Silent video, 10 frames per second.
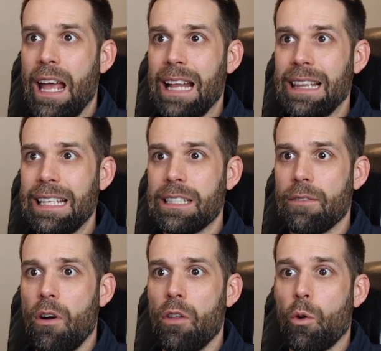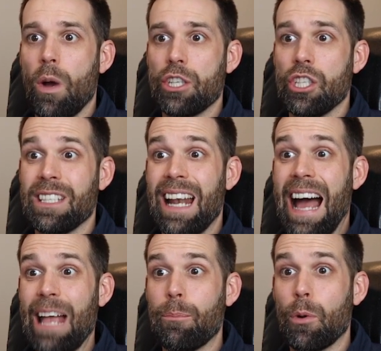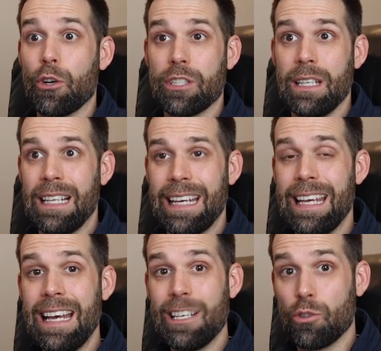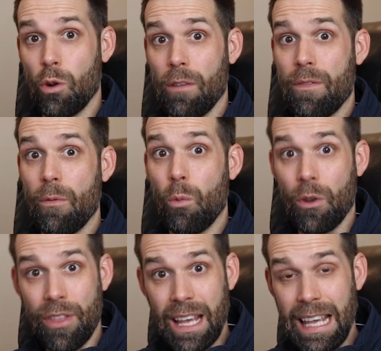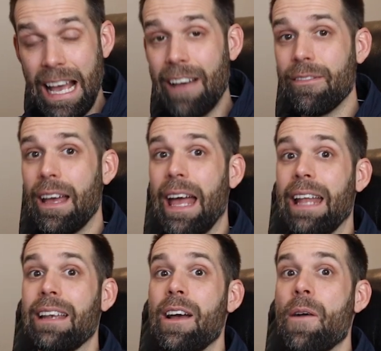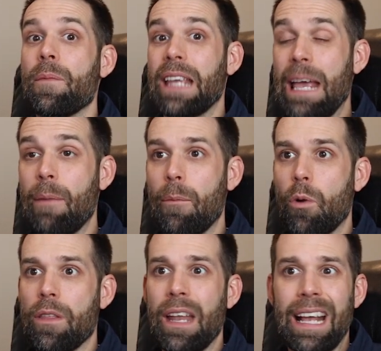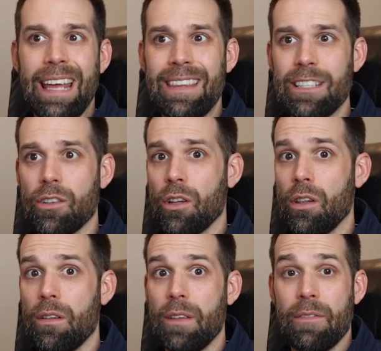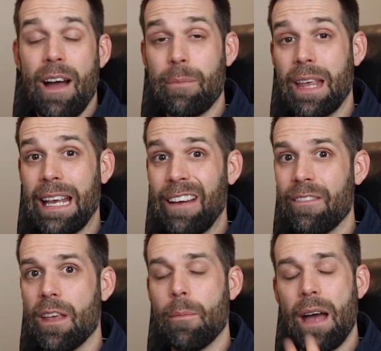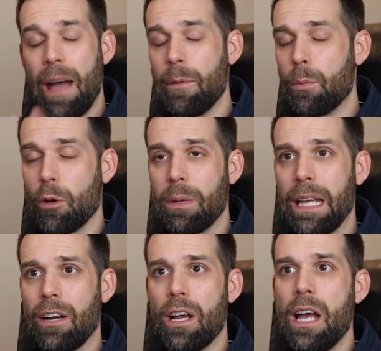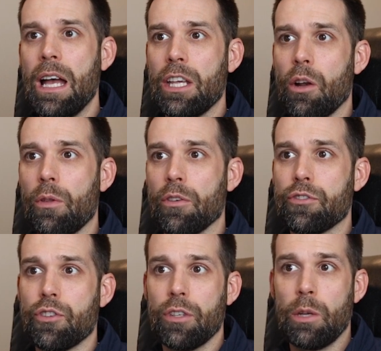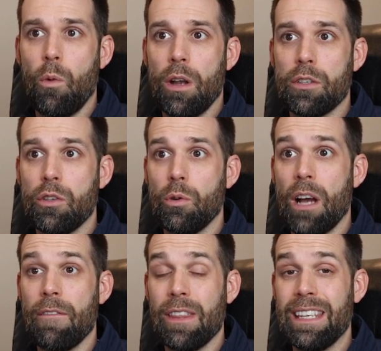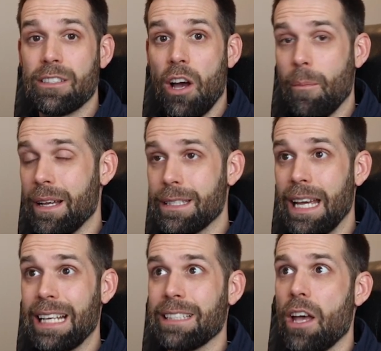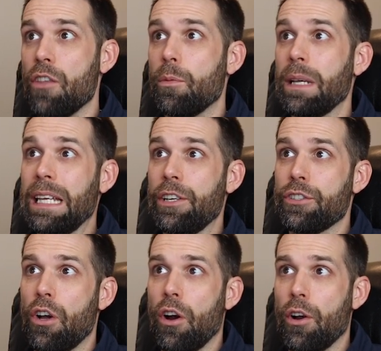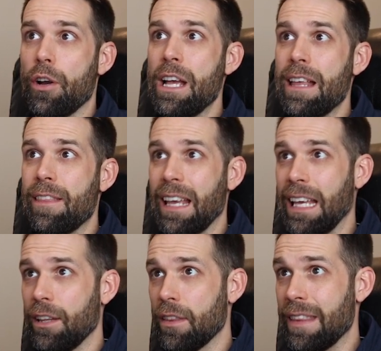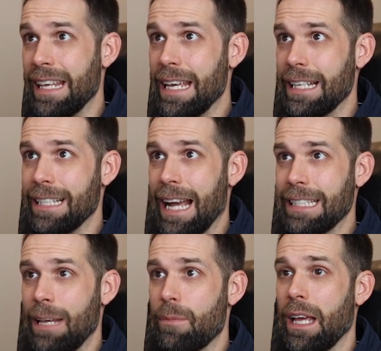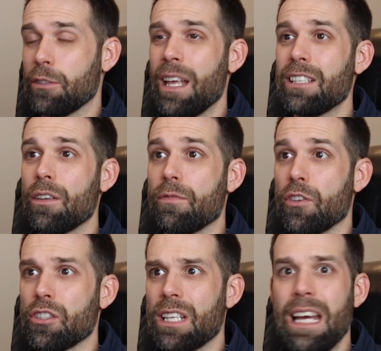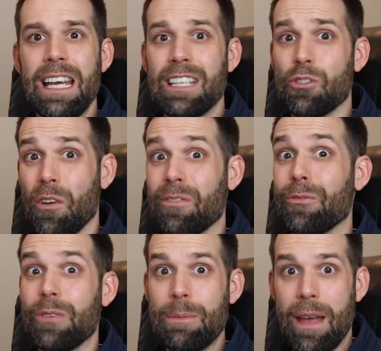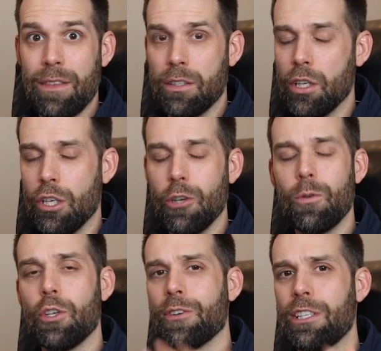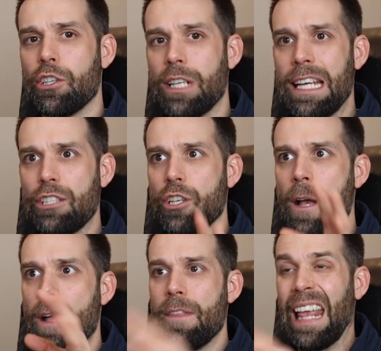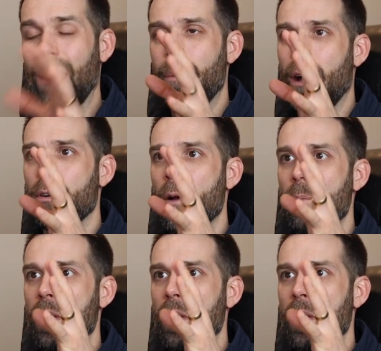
a list of all the questions that I personally sort of were thinking of and came up with. And again, these are, if I'm thinking of them, I'm a pure beginner, they'll certainly want to cover this on my site because other beginners are thinking the exact same thing. So that's the first sort of free method to do. You're in your niche. Think about,